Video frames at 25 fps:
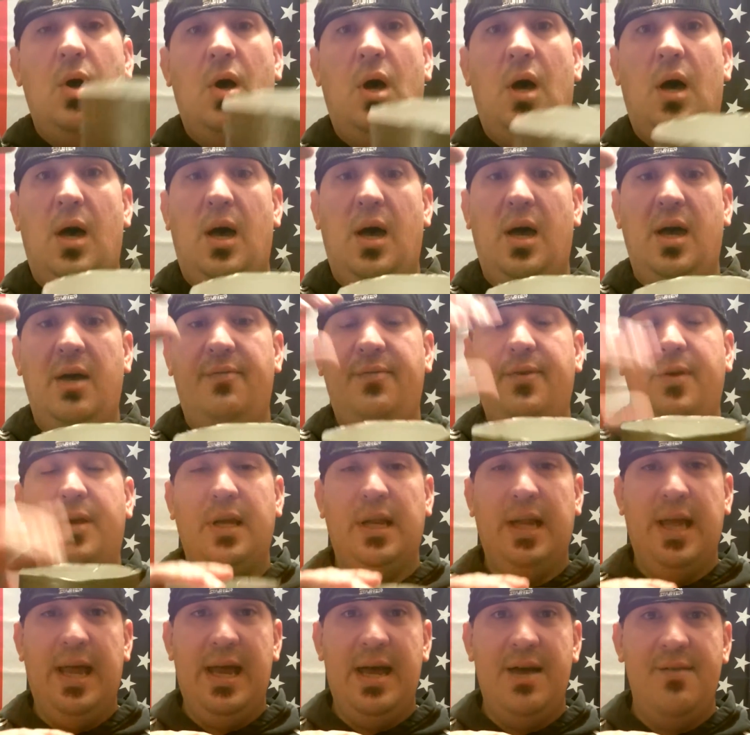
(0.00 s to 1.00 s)
if you're
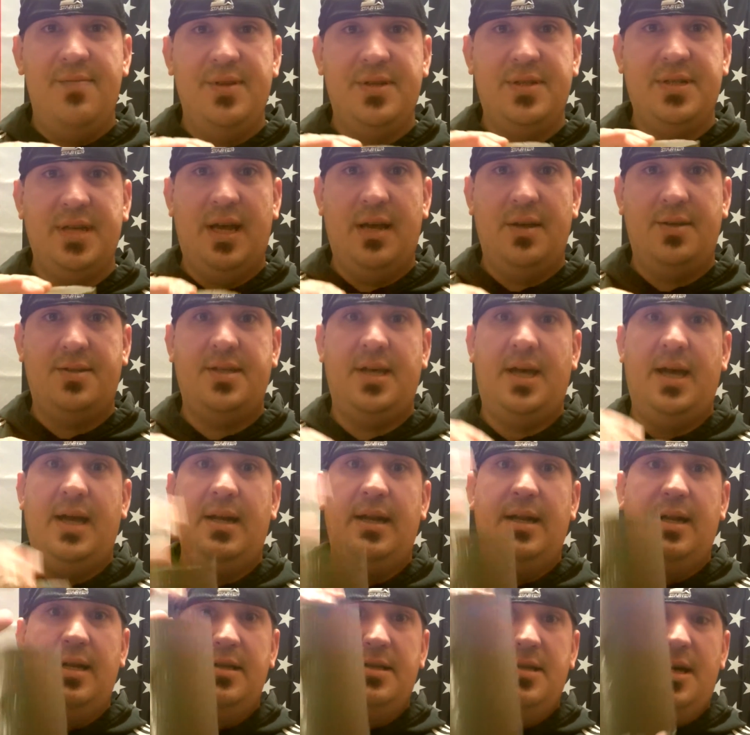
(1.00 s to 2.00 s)
going to have this outside
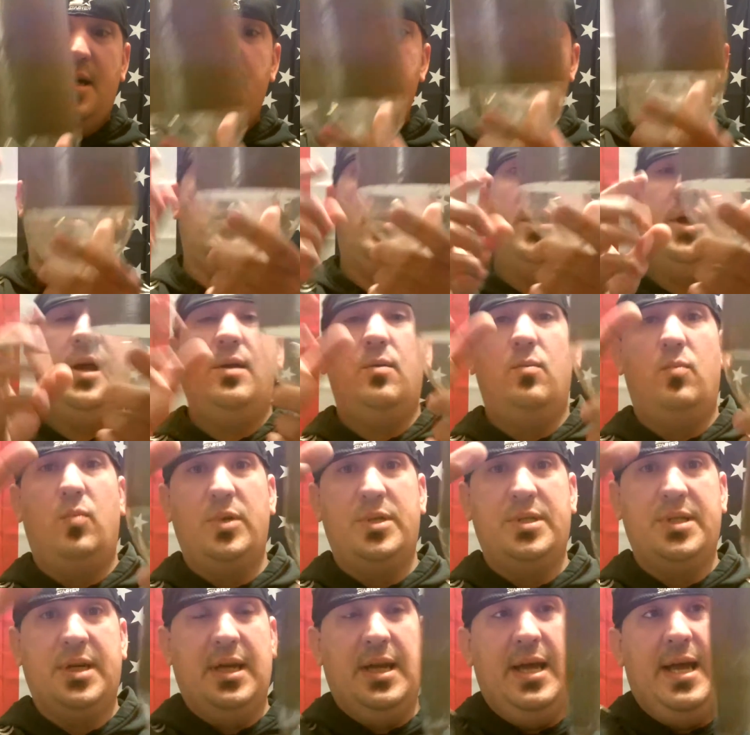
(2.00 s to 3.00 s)
and it does rain,
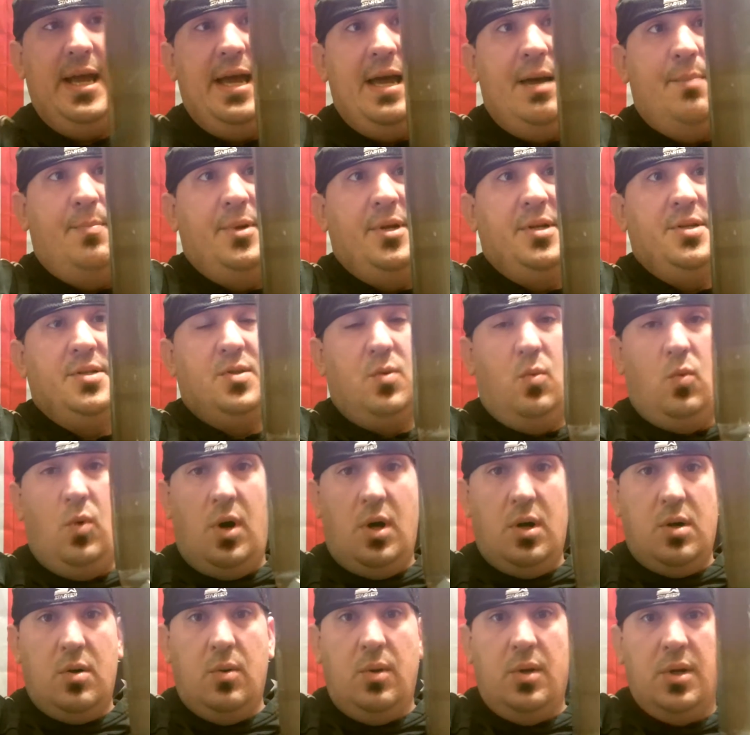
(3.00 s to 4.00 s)
what's going to happen is the
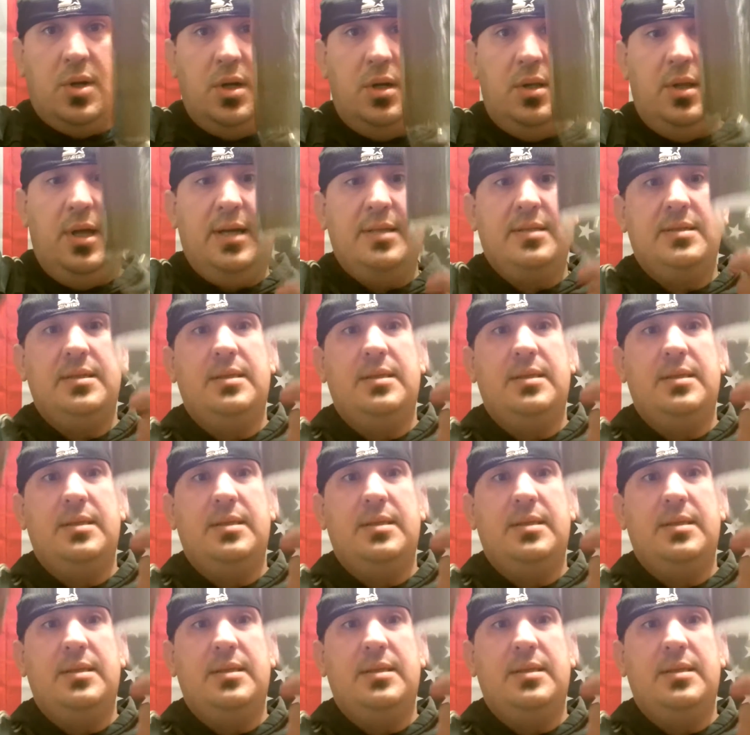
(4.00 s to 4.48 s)
water will collect